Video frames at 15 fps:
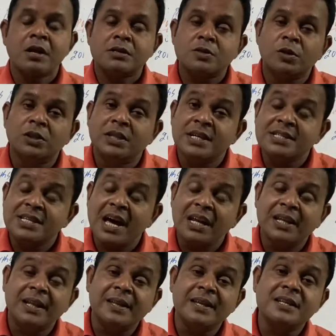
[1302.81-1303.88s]
So these
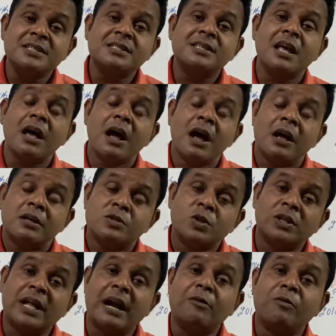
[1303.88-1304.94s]
are the things.
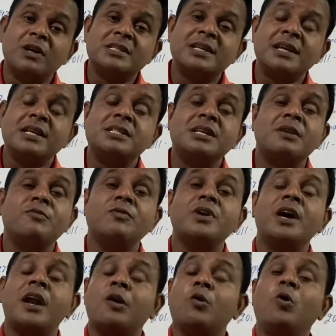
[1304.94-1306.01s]
So that was the reason
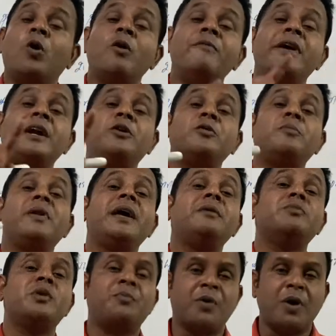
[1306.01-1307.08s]
we are no way to
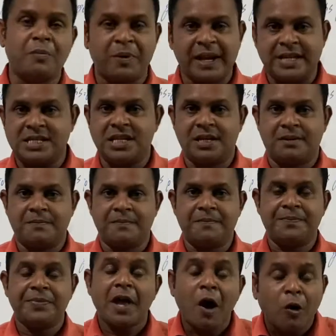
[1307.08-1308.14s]
blame the
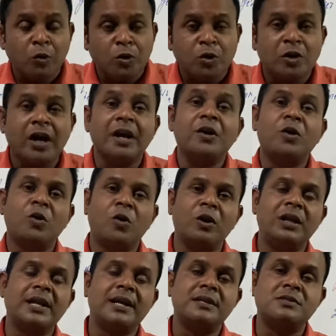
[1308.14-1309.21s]
population. How to
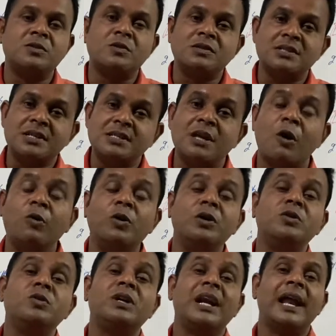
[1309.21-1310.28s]
control the resources, how to
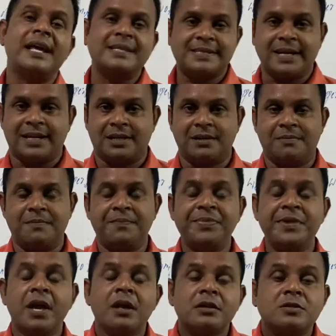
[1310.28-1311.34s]
utilize them.
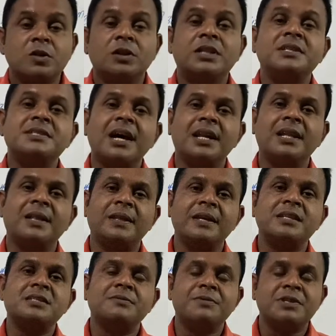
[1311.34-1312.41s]
So these are the
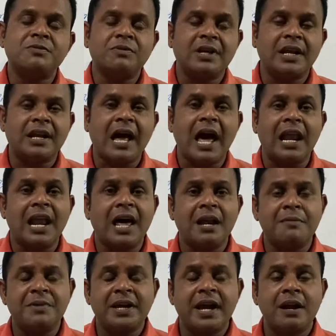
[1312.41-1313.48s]
things which were
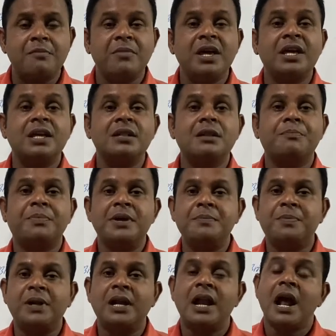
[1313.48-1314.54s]
alarming and making the
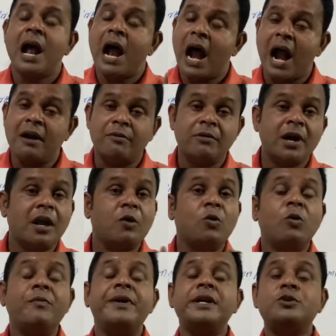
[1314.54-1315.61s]
people, and we are
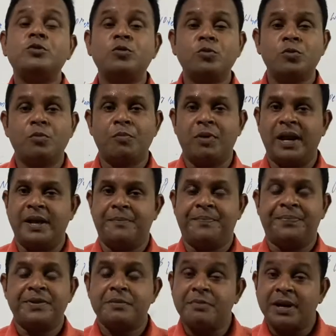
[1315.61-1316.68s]
no way to
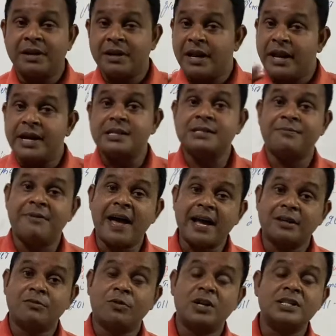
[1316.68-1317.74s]
blame. But it's a
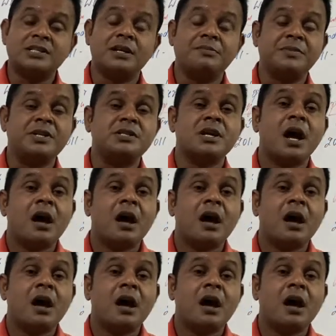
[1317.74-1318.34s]
fact. What does that mean?